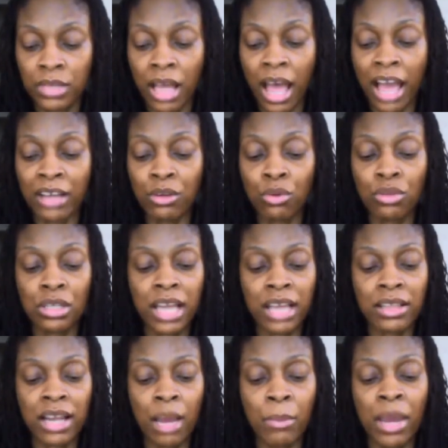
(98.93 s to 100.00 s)
I knew the day
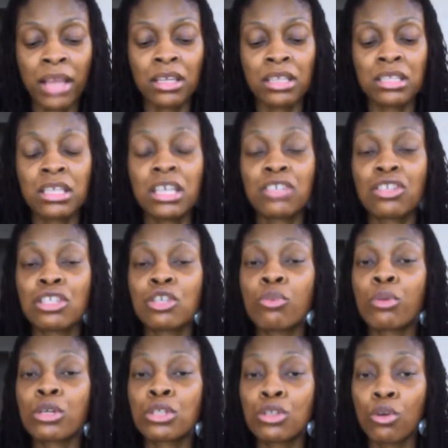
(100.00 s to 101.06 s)
that I made the decision to
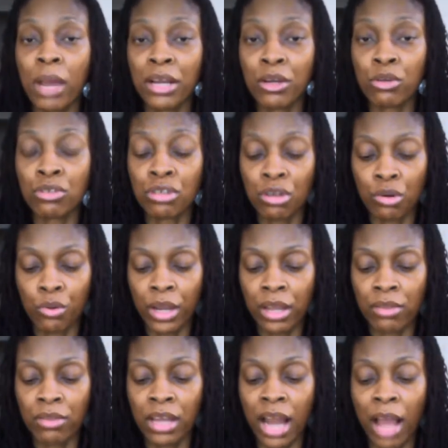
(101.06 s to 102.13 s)
pursue my nursing degree
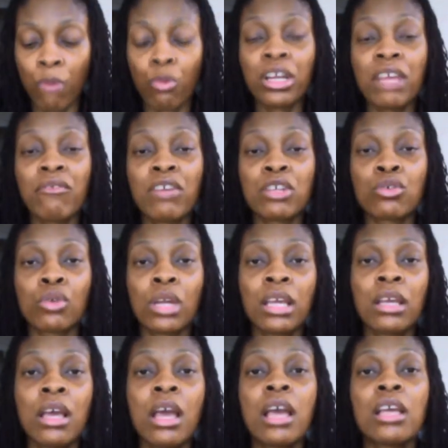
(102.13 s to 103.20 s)
that I would eventually
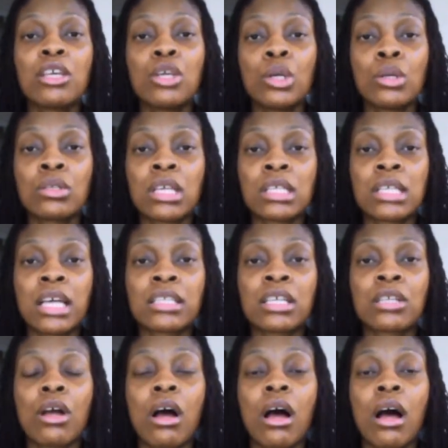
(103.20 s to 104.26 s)
use this as
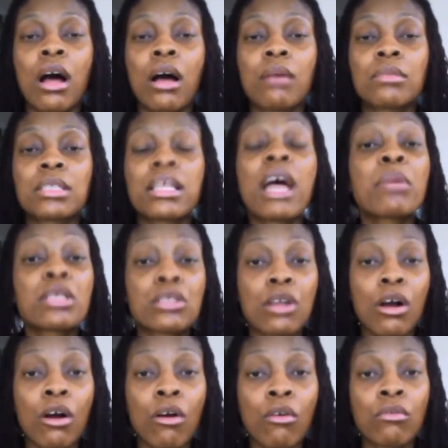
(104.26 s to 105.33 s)
a stepping
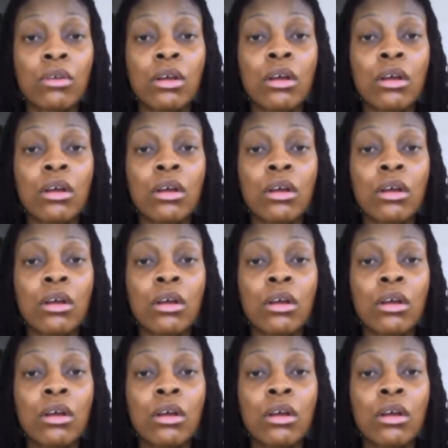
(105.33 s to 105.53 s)
stone